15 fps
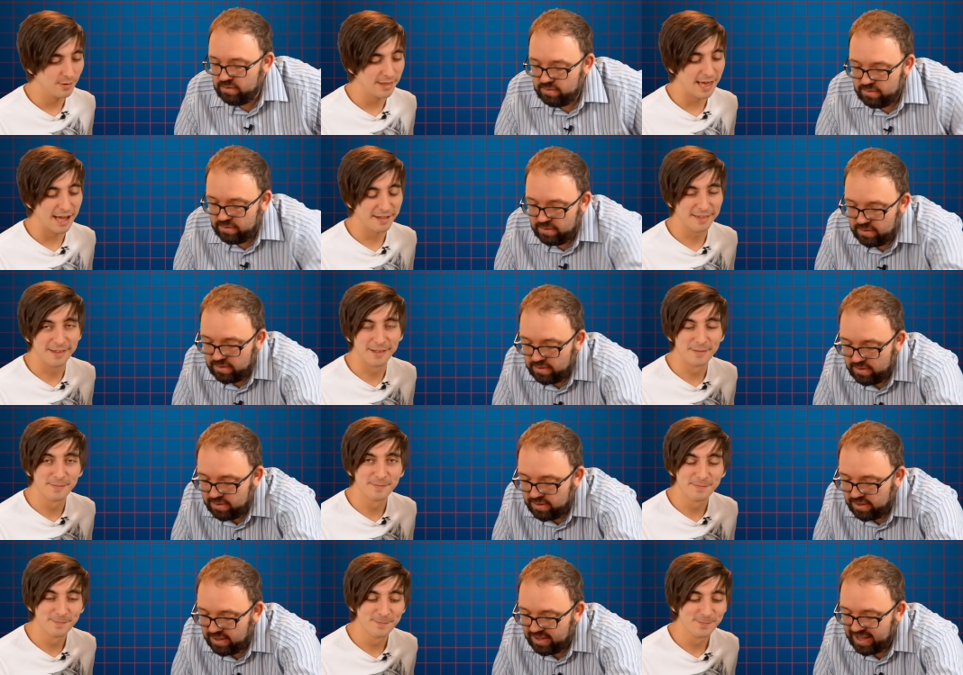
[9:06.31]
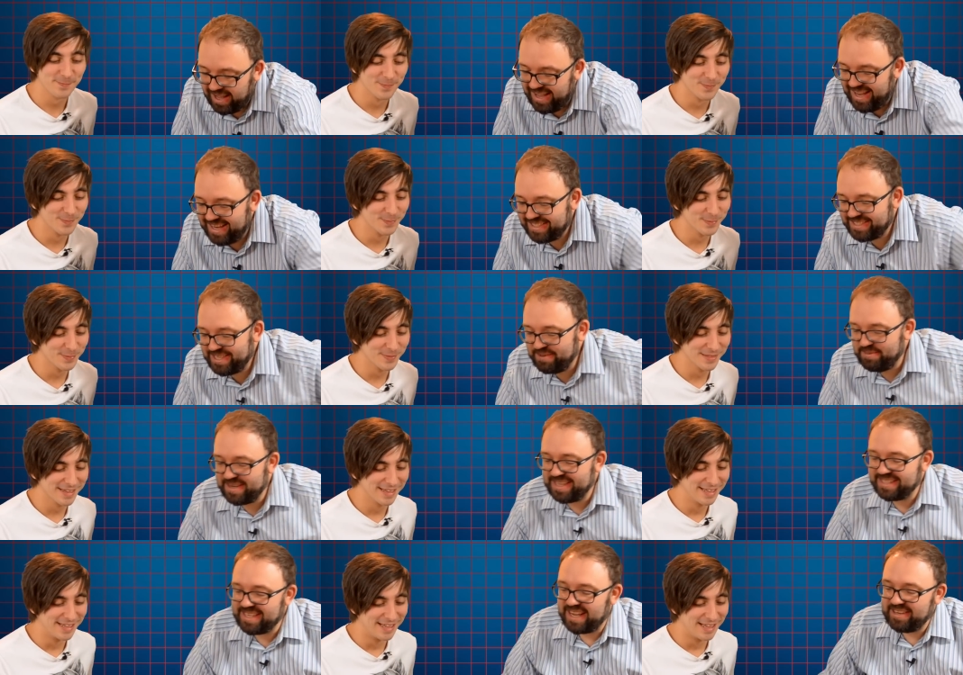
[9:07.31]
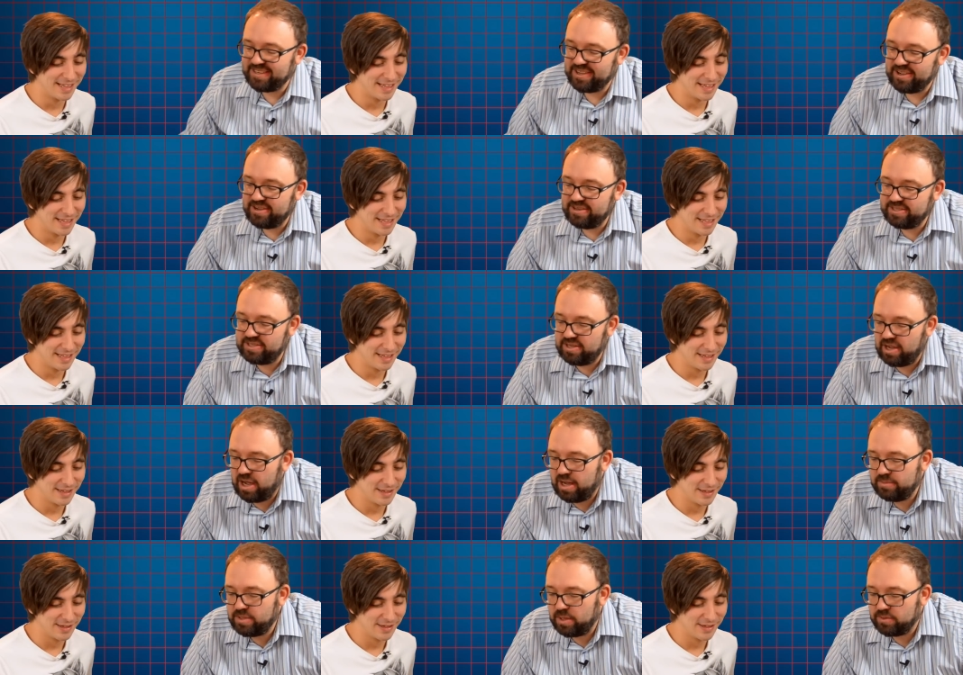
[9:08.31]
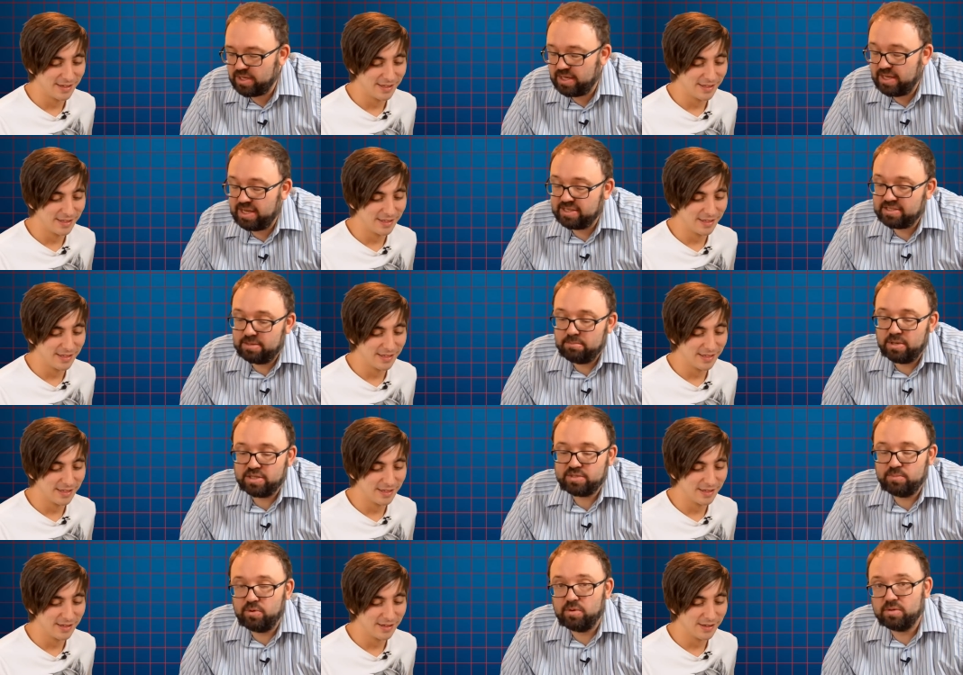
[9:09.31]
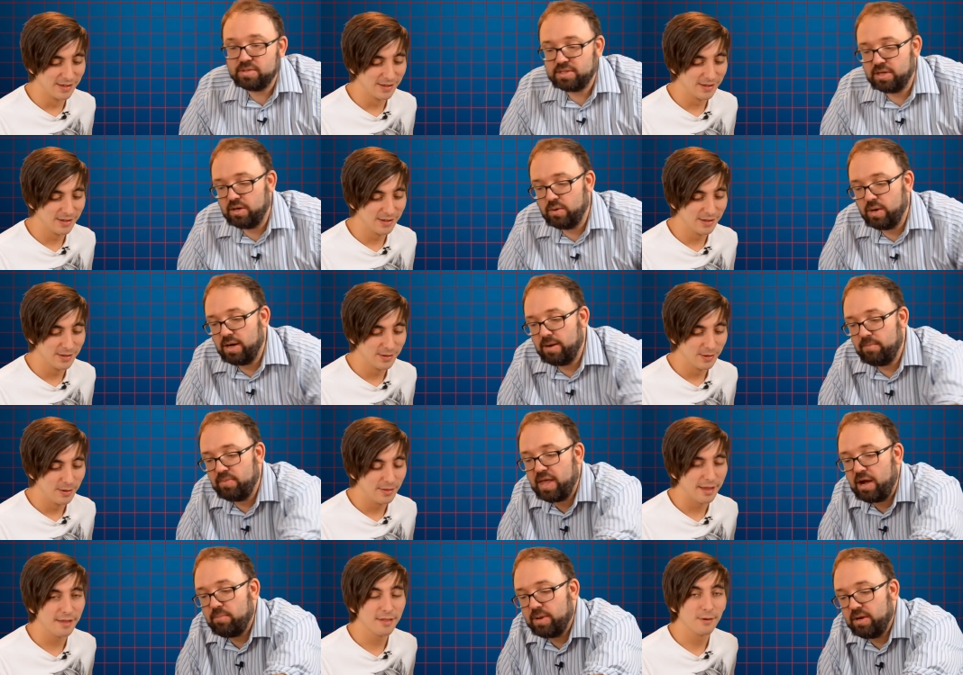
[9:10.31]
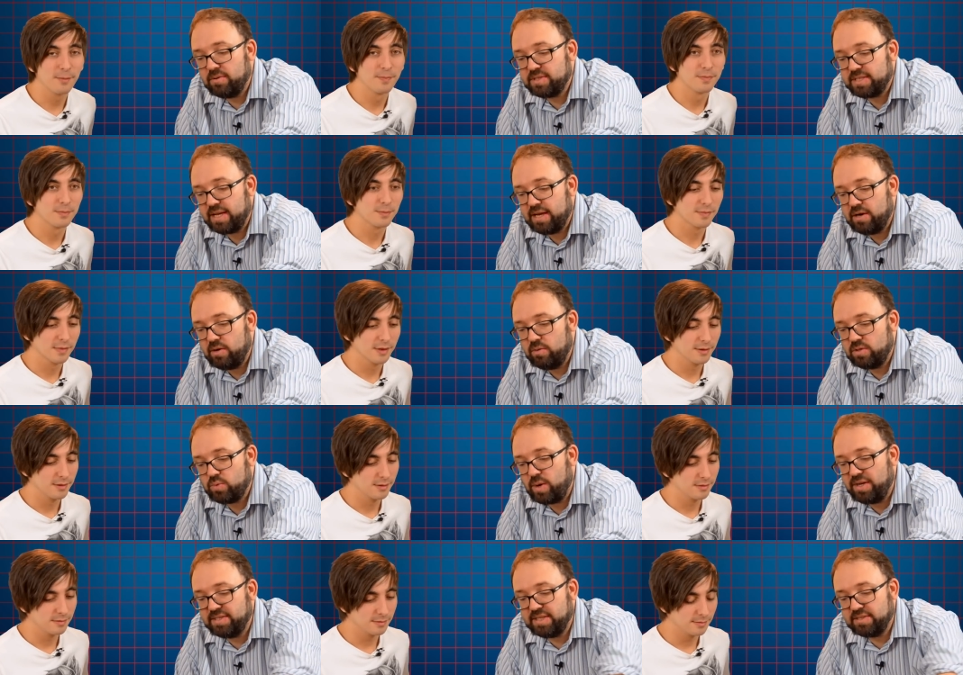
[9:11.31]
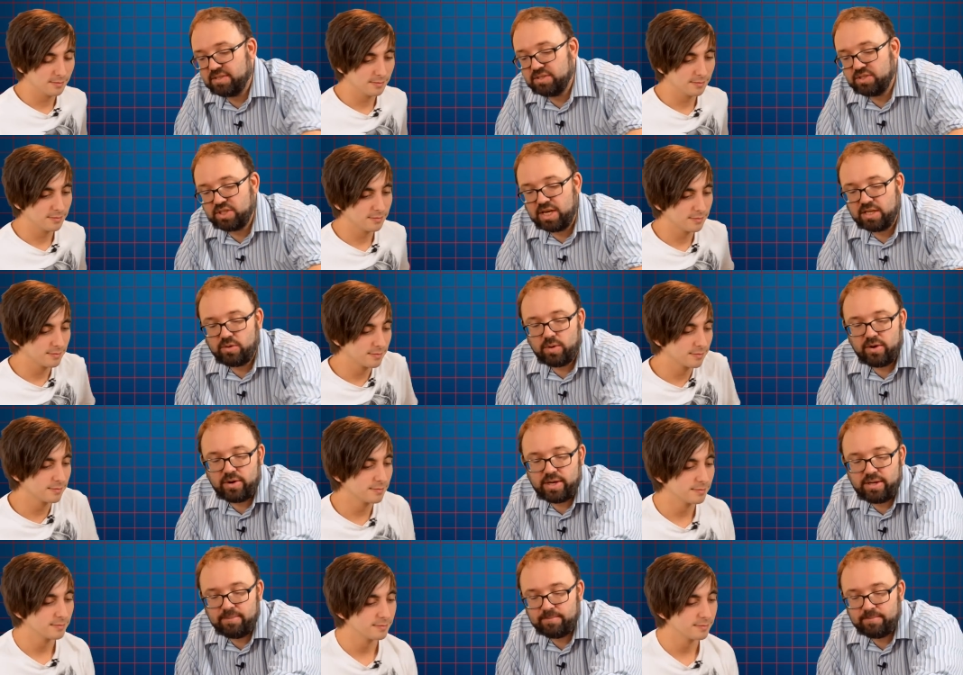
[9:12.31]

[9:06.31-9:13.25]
Speaker 1: Redacted. Super Nintendo, t uh, top ten hits and much more. So um, that'll be on sale twenty-sixth of January.